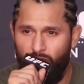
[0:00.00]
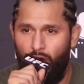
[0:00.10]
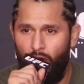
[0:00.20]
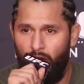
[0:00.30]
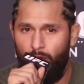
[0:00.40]

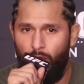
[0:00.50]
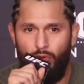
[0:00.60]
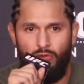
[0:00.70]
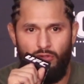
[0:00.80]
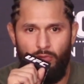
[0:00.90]
Ricardo
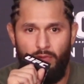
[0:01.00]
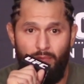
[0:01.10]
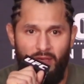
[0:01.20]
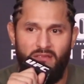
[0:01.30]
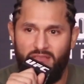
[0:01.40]
Laborio, told me,
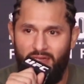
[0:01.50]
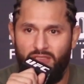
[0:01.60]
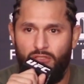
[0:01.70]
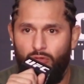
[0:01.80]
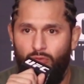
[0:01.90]
man, this
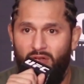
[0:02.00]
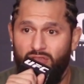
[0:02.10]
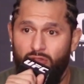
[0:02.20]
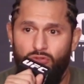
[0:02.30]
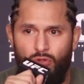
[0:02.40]
guy's a good
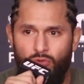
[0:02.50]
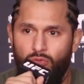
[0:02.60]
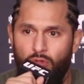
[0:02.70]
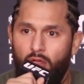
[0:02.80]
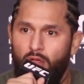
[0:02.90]
wrestler. Don't